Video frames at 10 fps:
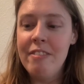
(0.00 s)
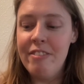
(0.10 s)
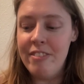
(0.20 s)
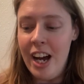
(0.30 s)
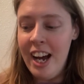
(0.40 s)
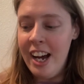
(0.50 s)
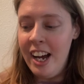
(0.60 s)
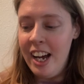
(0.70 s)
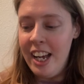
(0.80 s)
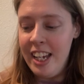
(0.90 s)

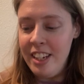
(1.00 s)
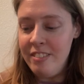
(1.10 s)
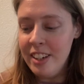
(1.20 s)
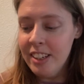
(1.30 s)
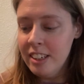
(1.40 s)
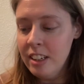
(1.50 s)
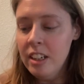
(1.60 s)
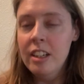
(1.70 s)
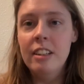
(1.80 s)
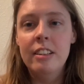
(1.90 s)
Five.
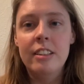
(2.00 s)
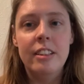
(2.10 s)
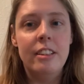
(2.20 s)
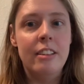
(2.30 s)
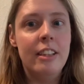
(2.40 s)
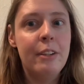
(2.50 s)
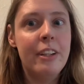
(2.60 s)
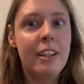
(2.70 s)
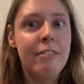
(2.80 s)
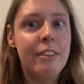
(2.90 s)
Do you think they
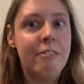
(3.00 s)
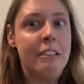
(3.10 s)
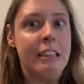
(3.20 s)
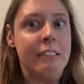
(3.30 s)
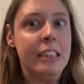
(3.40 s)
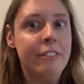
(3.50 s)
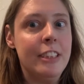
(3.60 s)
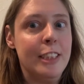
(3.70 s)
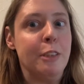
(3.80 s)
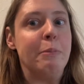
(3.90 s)
can fit five
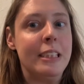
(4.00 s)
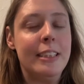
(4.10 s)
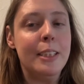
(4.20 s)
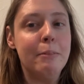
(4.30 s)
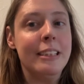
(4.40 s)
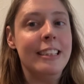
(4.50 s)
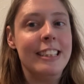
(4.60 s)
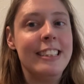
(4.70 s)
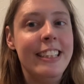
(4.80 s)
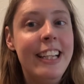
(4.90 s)
elephants in a bathtub?
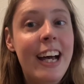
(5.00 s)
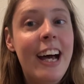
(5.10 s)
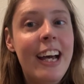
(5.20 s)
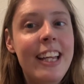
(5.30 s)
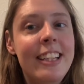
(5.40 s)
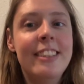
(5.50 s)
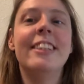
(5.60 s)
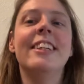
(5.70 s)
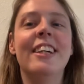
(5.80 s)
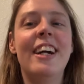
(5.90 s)
That's a lot.
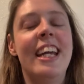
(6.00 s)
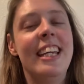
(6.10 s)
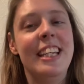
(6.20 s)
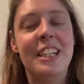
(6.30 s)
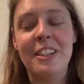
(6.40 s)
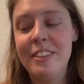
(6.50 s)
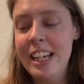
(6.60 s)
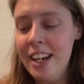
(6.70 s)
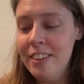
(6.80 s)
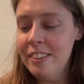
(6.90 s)
All right, here we
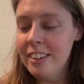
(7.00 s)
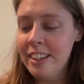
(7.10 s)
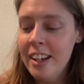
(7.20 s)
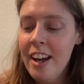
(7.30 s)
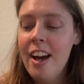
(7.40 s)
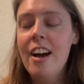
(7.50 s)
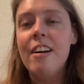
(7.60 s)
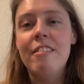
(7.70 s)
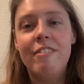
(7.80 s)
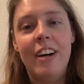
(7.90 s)
go.
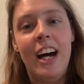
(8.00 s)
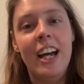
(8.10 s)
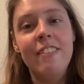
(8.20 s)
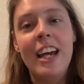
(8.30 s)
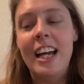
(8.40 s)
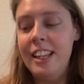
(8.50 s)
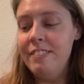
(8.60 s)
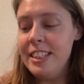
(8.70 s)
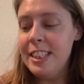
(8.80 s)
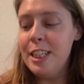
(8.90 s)
Five
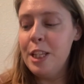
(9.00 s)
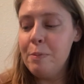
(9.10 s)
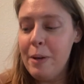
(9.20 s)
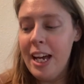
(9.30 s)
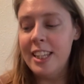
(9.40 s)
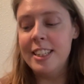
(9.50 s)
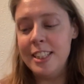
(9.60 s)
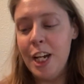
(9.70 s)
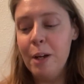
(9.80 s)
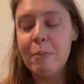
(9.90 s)
elephants in the
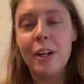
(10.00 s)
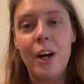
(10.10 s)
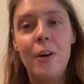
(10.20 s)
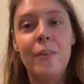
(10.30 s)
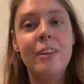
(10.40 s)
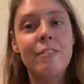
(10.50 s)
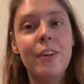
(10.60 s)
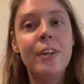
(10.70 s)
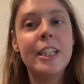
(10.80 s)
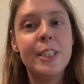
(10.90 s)
bathtub going
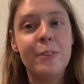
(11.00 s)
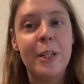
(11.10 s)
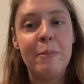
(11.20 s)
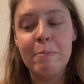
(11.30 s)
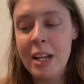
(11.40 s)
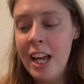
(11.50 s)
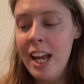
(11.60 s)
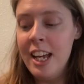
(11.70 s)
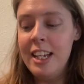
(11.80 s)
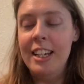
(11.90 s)
for a swim.
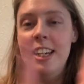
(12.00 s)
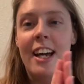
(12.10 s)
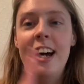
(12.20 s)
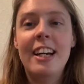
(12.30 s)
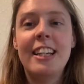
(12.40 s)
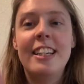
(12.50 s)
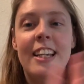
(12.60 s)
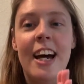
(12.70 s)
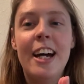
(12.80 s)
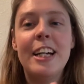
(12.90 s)
Knock,
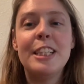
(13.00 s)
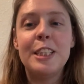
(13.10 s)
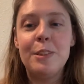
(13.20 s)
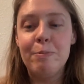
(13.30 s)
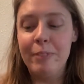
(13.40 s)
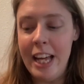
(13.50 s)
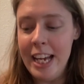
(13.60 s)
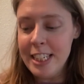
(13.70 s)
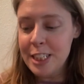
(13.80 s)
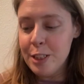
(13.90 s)
knock,
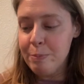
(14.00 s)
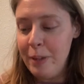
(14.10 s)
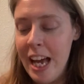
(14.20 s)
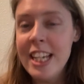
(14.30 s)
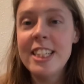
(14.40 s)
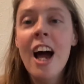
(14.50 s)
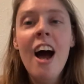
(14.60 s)
splash, splash.